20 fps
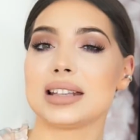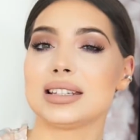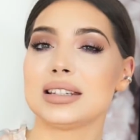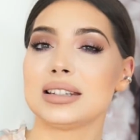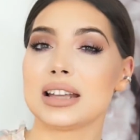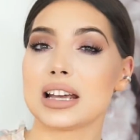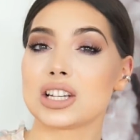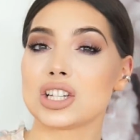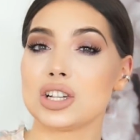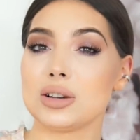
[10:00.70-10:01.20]
I
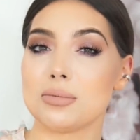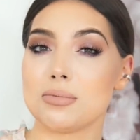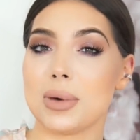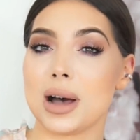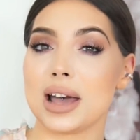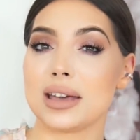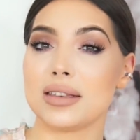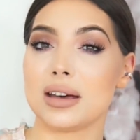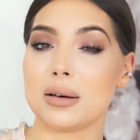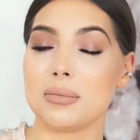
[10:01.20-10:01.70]
didn't actually
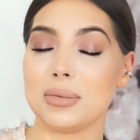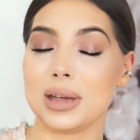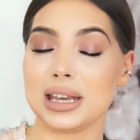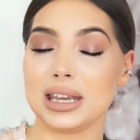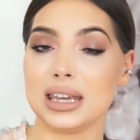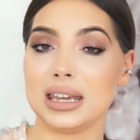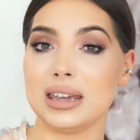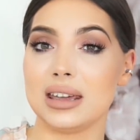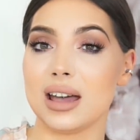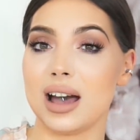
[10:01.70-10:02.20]
buy that
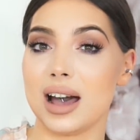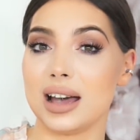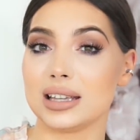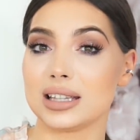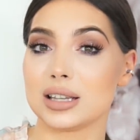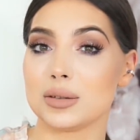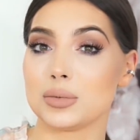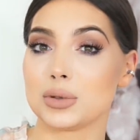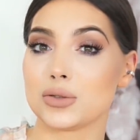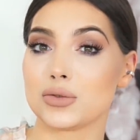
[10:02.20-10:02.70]
many
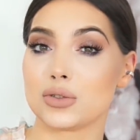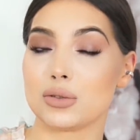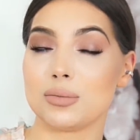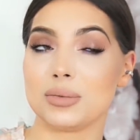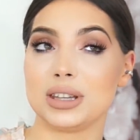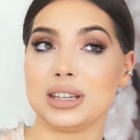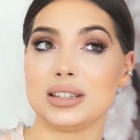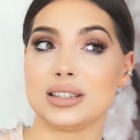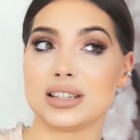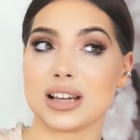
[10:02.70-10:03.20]
items
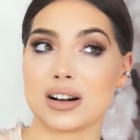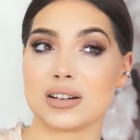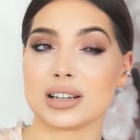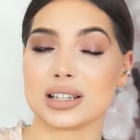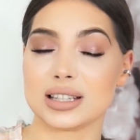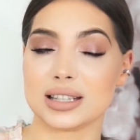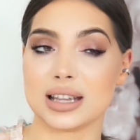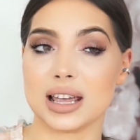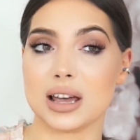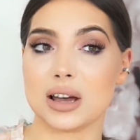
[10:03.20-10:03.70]
from the Zara
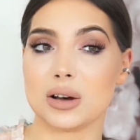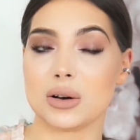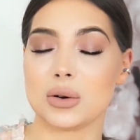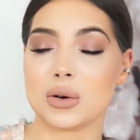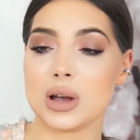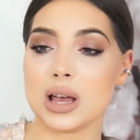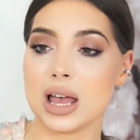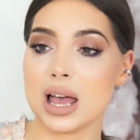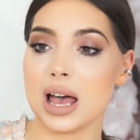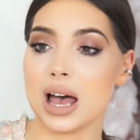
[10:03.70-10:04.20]
sale.